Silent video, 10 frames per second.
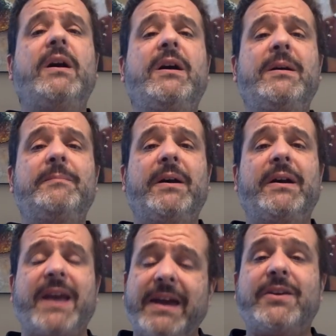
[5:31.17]

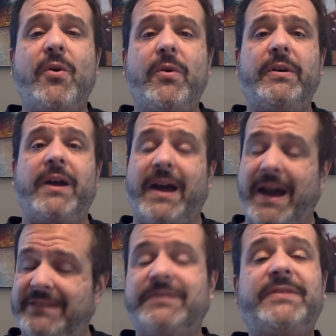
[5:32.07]
Canaccord,
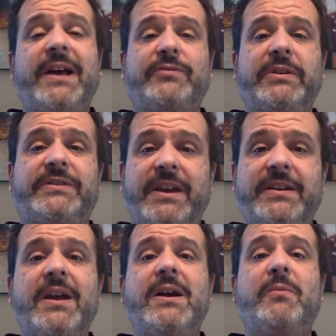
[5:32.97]
as of last week,
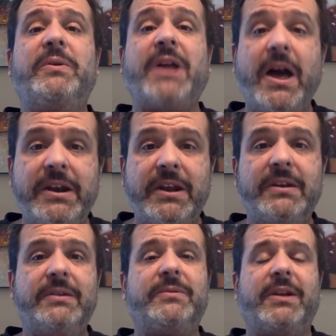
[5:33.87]
said, we're done.
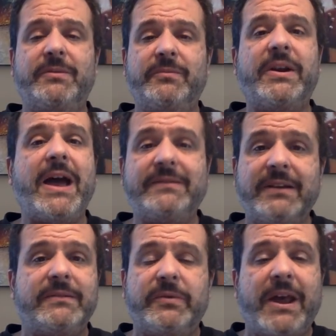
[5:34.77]
We're done. We're
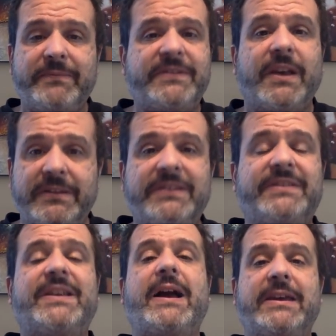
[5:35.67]
not selling the
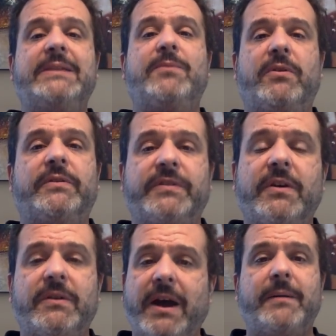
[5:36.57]
stock anymore.
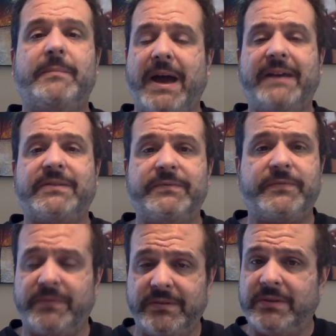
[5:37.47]
So as
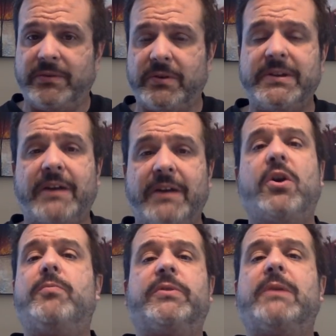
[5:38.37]
of early
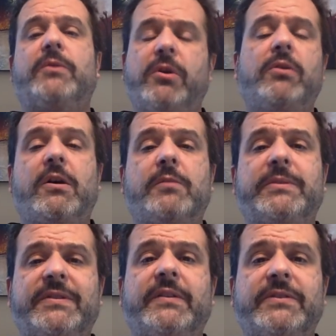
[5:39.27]
October, they will no longer be
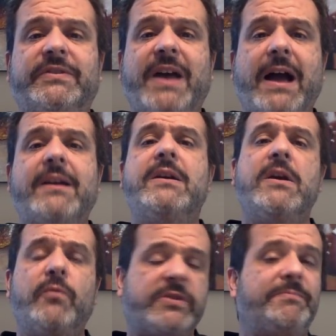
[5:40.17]
selling the stock,
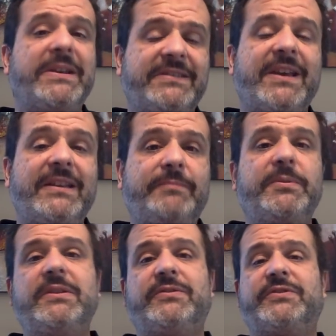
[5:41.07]
which makes sense
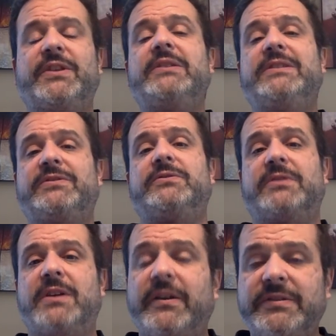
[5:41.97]
because they're selling this to their
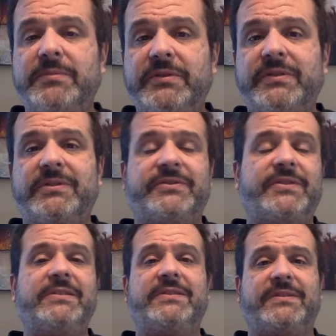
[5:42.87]
customers, and they're
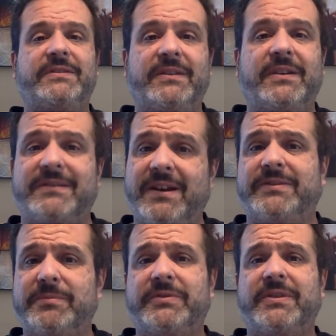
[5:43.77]
selling this
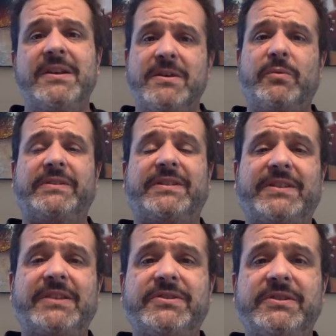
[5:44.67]
customers what is
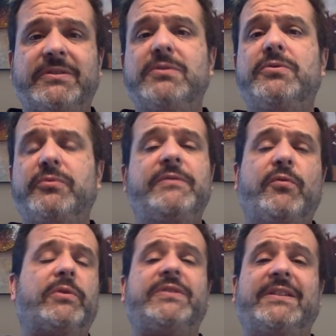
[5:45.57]
essentially a 2, 3,
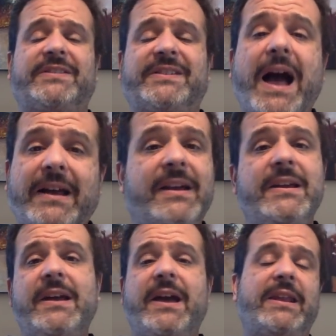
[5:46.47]
4 cent stock.
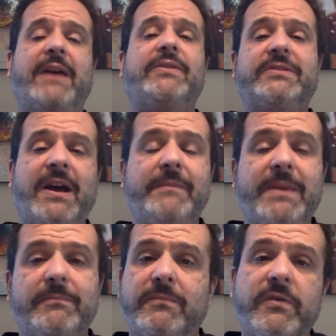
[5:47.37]
And every time
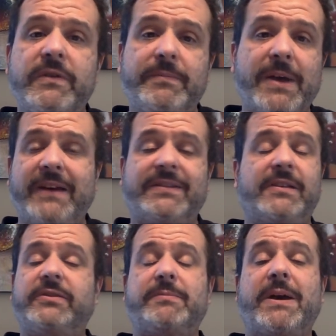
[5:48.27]
that MoviePass,
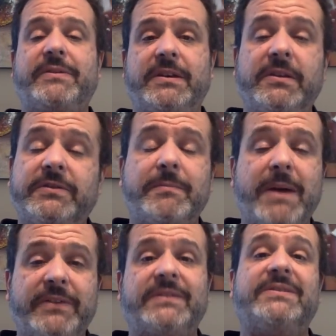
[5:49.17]
Helios and
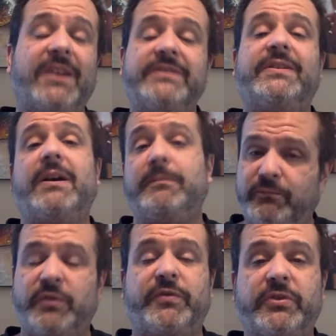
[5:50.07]
Matheson does a
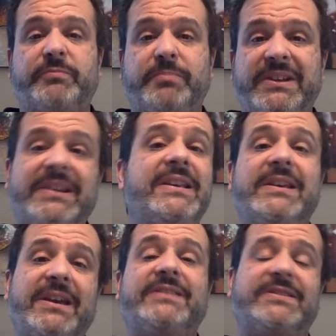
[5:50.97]
reverse split,
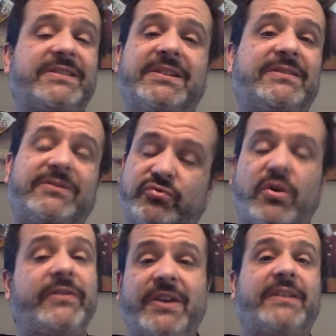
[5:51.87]
it's just going to
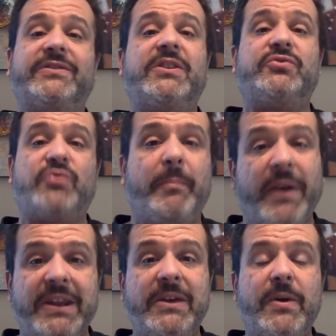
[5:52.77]
drop. Stock is going to
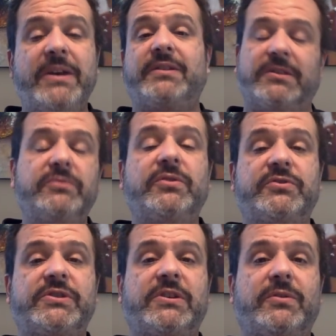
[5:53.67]
drop anyway and dilute
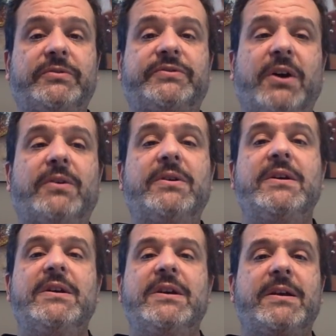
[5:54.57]
those shareholders. So
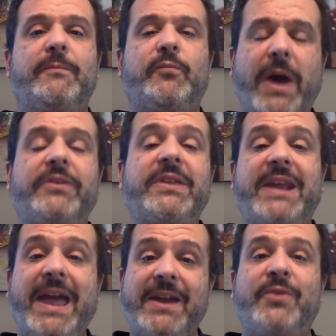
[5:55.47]
rather than
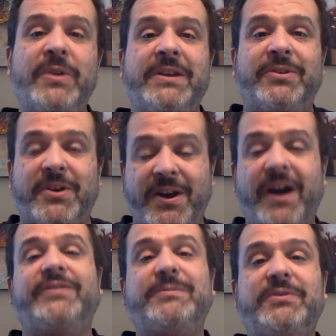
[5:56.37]
angering their
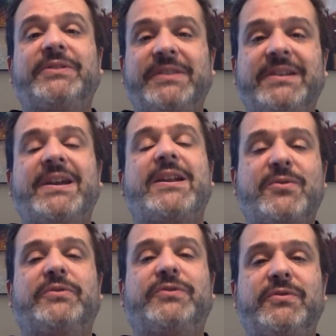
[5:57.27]
customers, I think
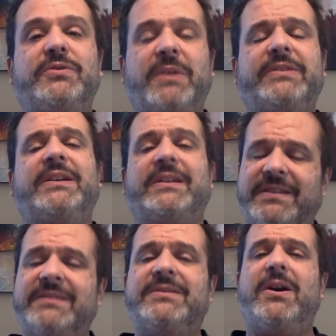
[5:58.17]
Canaccord's doing the right thing and
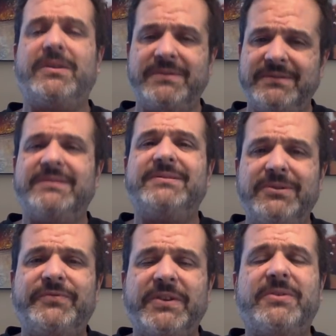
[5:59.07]
saying, no,
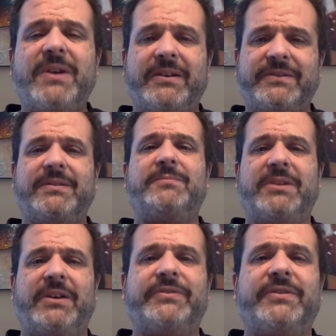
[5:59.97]
you figure out
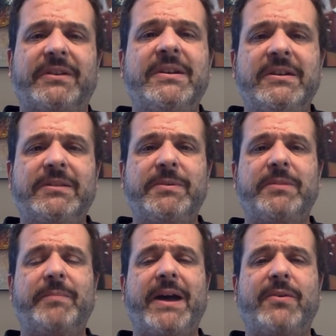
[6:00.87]
someone else to be
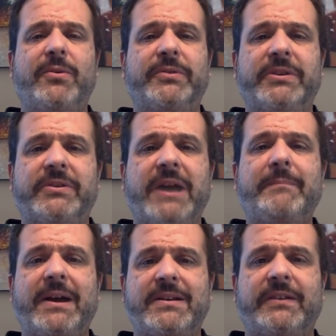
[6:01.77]
the bag holder here, not
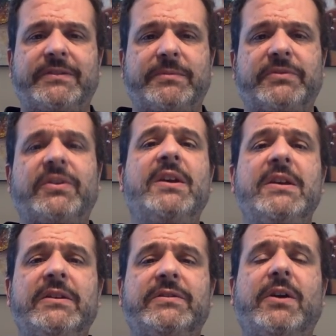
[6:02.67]
my customers.
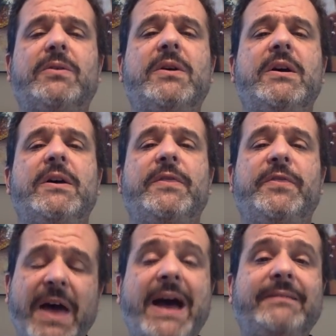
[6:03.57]
So
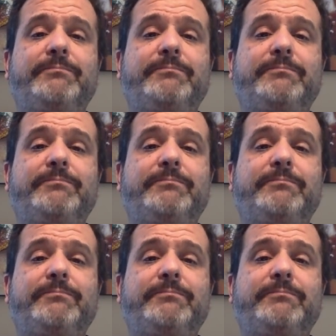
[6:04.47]
that